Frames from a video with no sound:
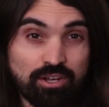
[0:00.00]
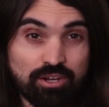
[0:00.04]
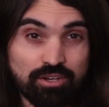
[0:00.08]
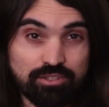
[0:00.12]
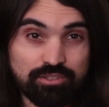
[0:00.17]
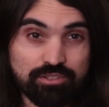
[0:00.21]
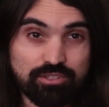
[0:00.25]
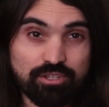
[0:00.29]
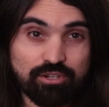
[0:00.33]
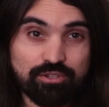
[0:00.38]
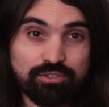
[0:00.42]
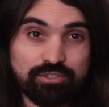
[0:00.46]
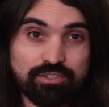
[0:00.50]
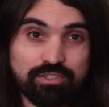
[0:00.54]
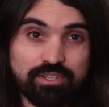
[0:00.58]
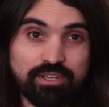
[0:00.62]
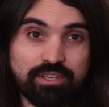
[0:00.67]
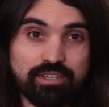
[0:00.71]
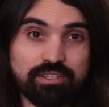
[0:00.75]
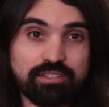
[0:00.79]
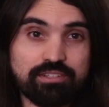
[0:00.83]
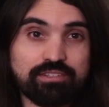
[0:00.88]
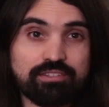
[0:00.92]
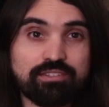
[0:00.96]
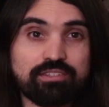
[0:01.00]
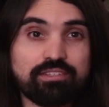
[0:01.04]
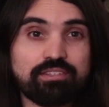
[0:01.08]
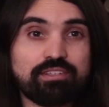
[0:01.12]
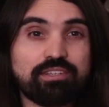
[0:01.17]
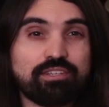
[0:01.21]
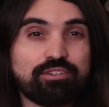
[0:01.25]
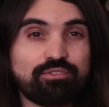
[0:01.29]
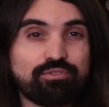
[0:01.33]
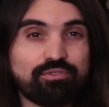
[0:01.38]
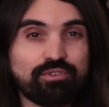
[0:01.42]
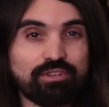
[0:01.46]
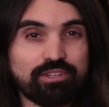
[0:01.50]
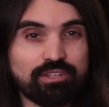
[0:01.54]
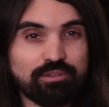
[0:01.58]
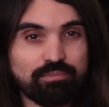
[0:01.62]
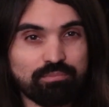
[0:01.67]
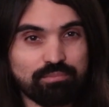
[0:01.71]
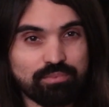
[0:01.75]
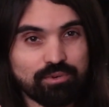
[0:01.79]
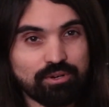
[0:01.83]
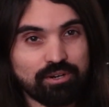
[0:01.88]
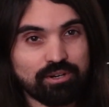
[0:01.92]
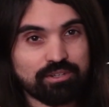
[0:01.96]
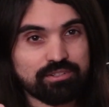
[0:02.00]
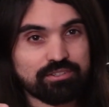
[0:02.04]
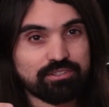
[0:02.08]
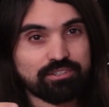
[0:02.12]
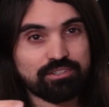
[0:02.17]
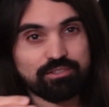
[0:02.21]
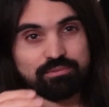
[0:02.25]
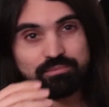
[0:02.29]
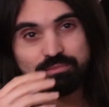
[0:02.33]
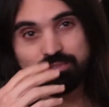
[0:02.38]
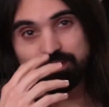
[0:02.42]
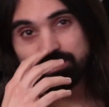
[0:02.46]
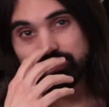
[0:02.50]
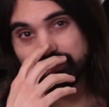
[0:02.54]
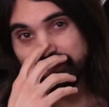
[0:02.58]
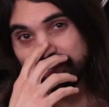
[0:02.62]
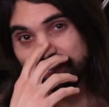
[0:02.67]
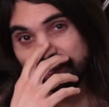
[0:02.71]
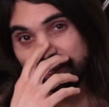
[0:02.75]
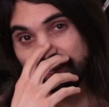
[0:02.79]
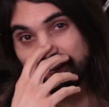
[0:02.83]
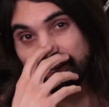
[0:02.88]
On those days, it really bothers me